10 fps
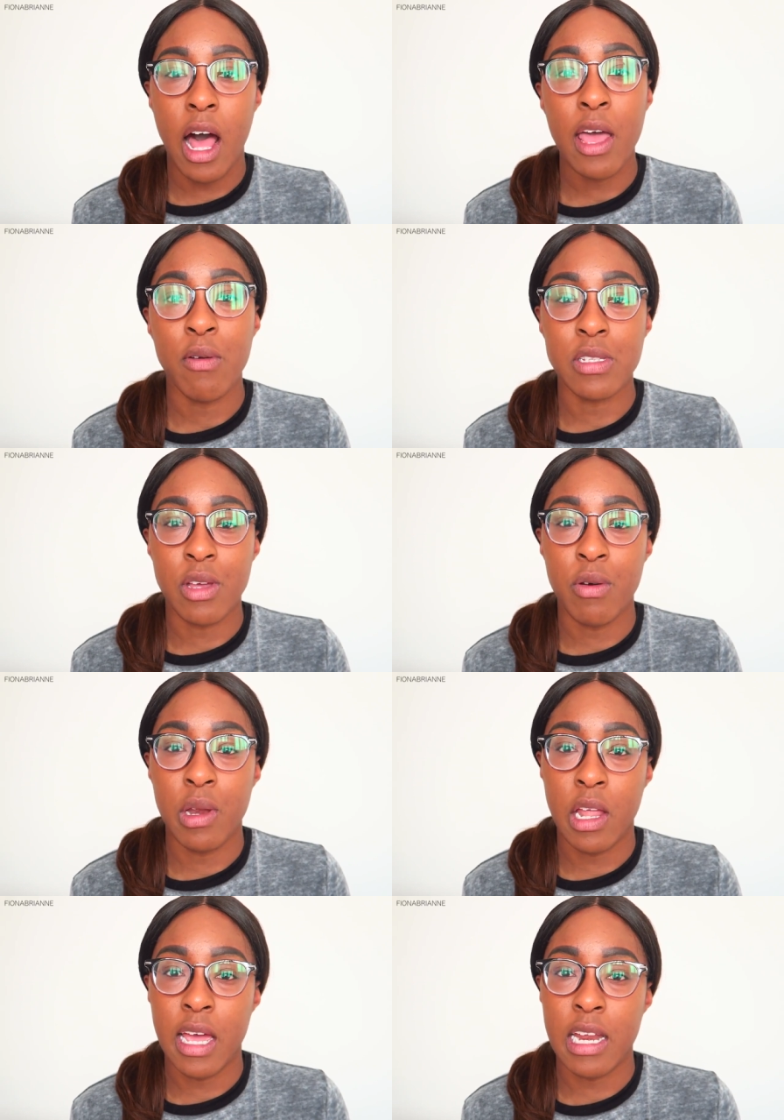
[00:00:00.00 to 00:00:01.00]
I always go
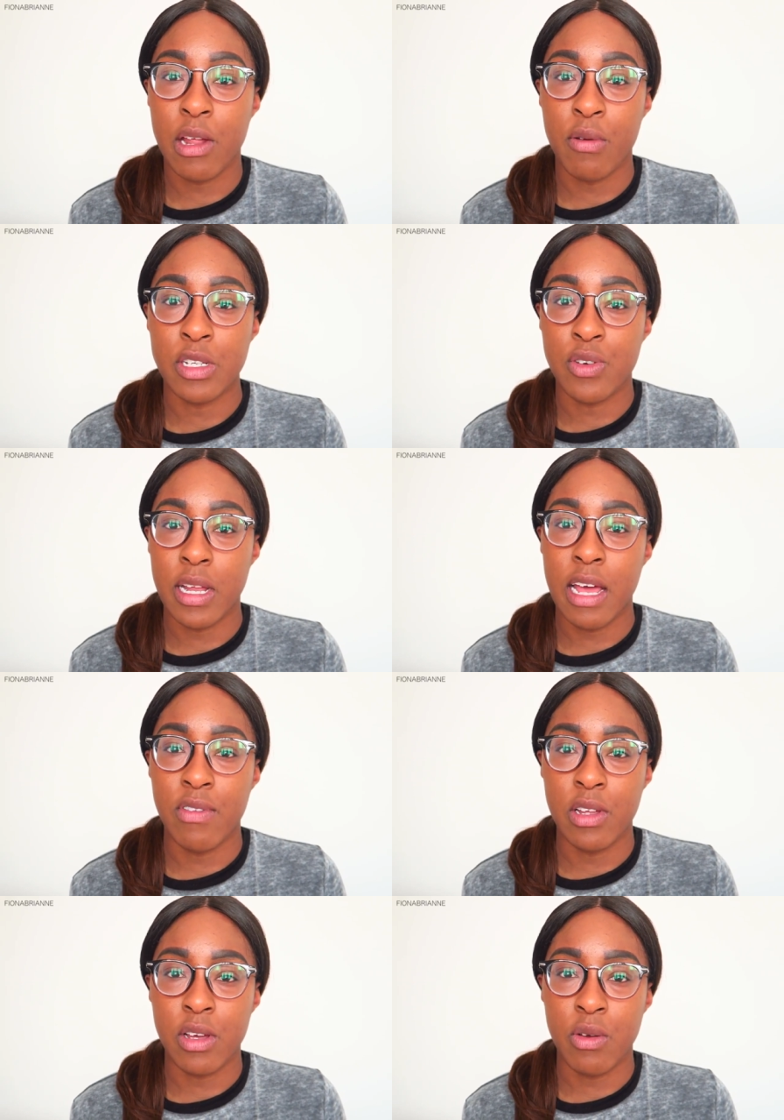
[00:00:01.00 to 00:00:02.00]
online and I always try and
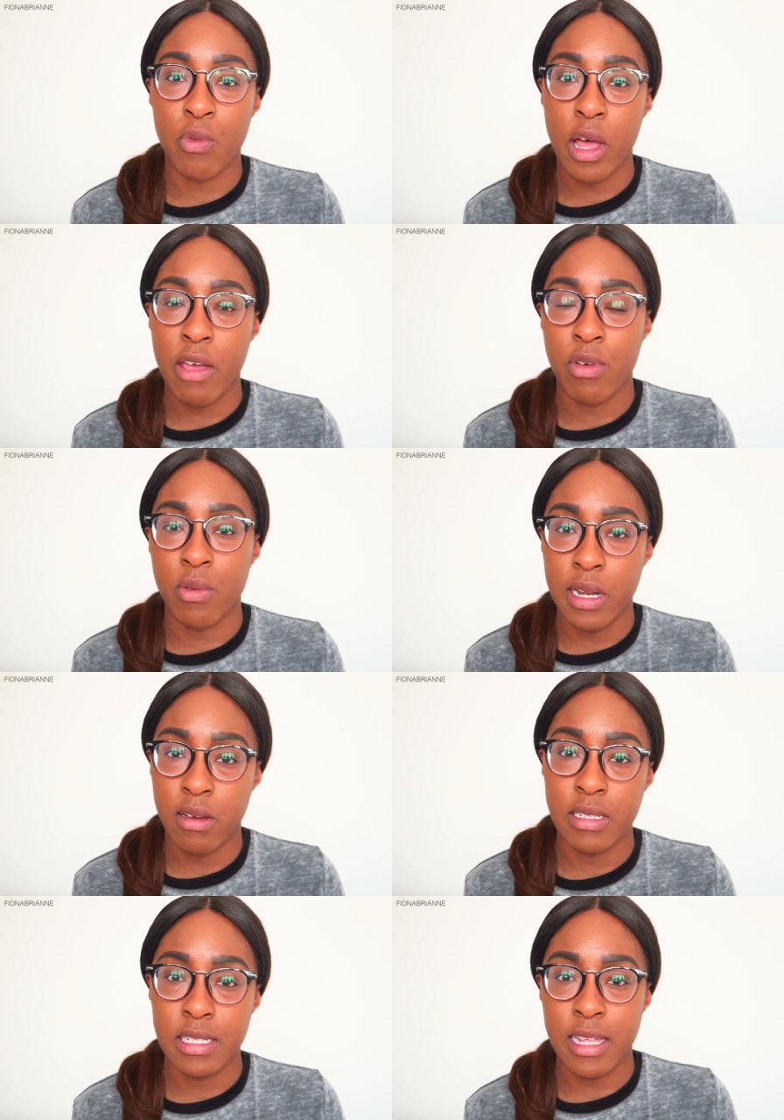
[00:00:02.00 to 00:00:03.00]
have a look at what everyone
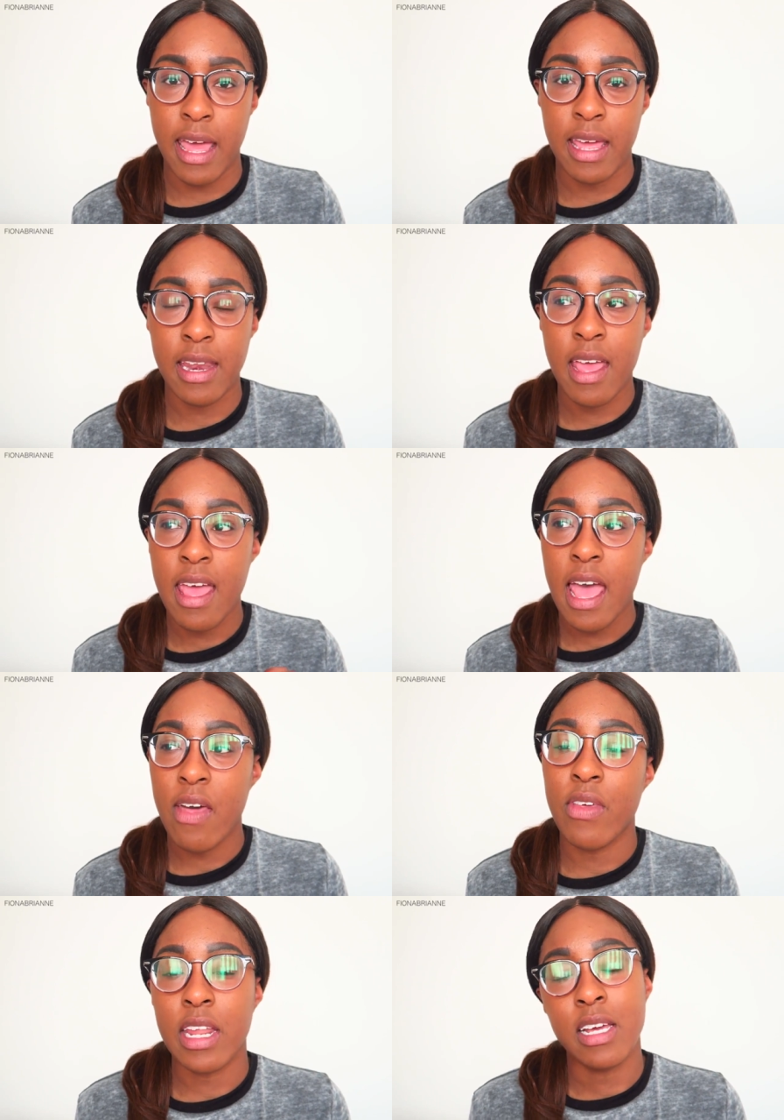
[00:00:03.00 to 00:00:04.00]
else is getting,
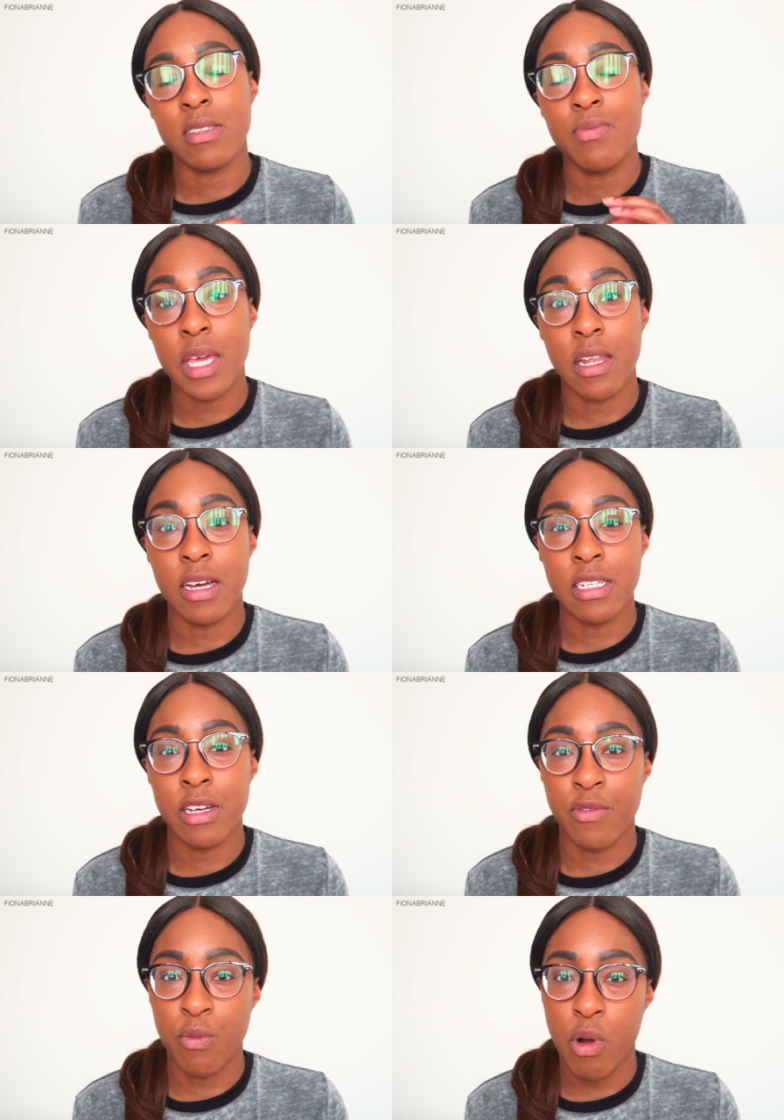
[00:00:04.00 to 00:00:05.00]
and then it gives me an
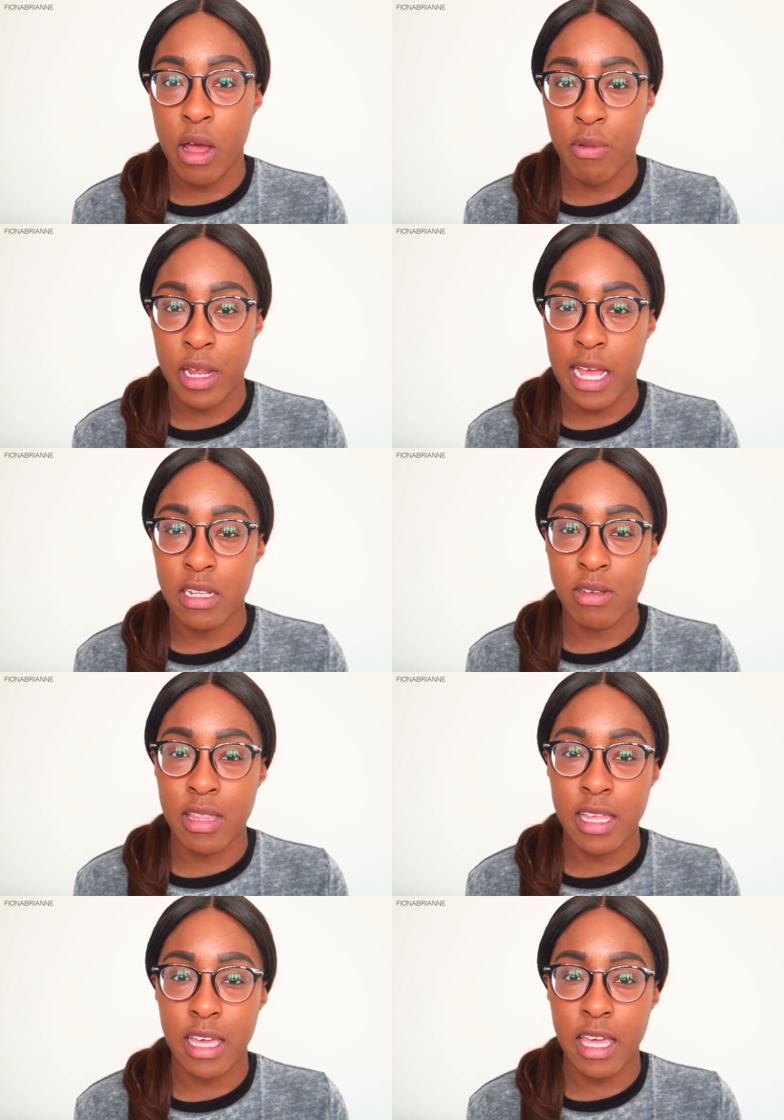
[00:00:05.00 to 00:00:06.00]
idea of what I want to get. So
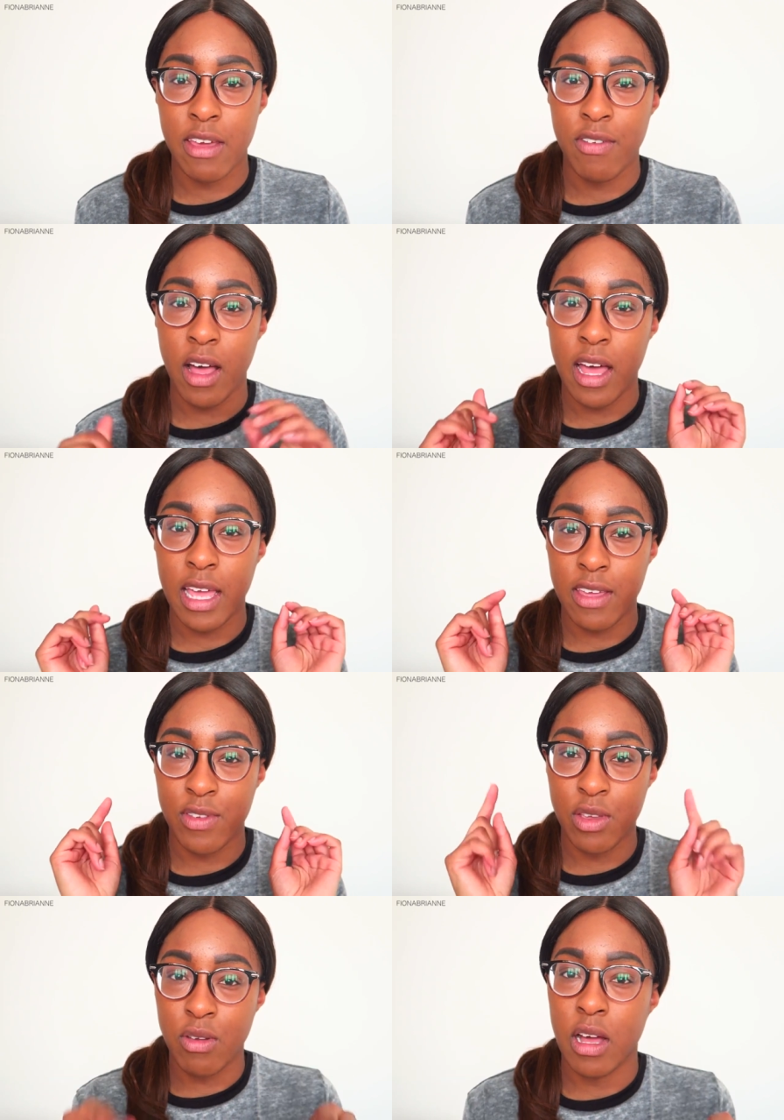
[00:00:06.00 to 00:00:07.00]
I think if I
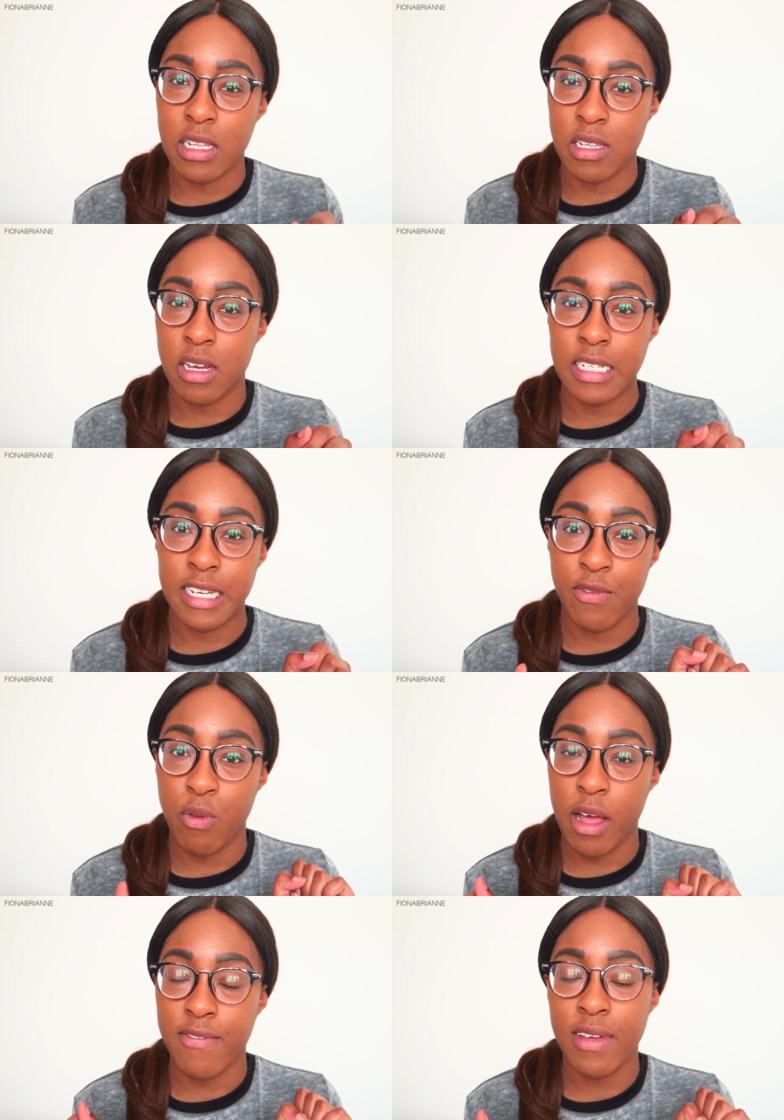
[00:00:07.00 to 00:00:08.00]
give you guys an idea
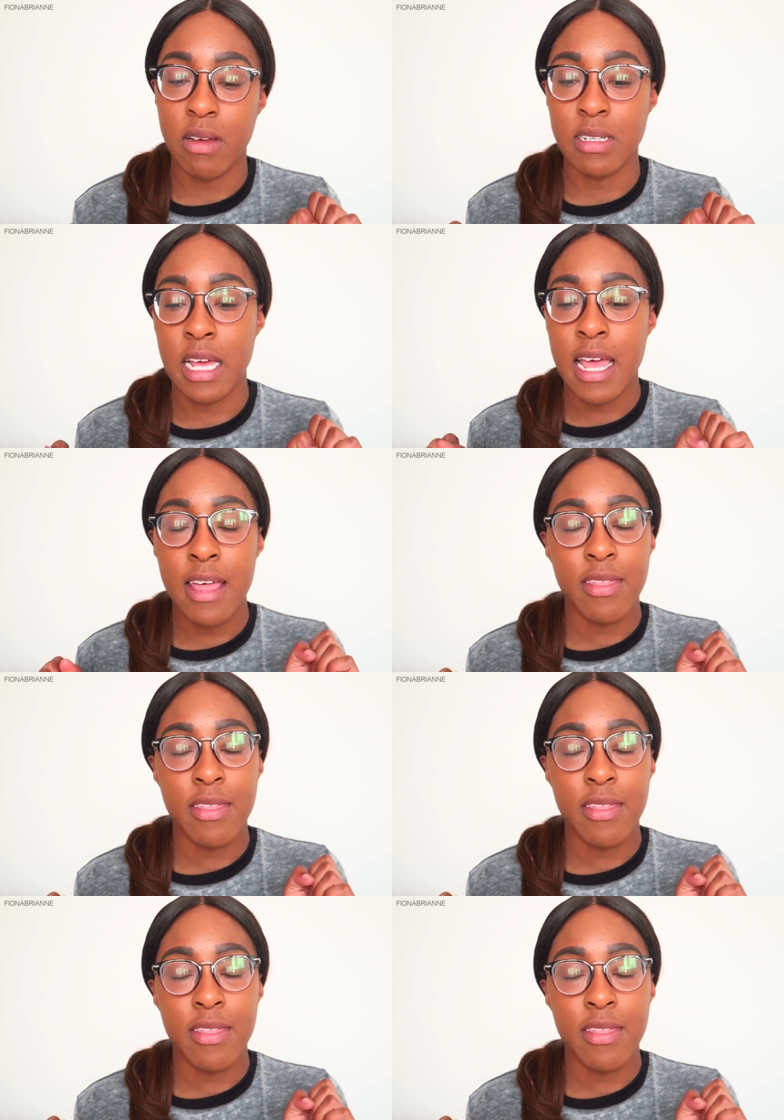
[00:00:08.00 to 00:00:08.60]
of what I found,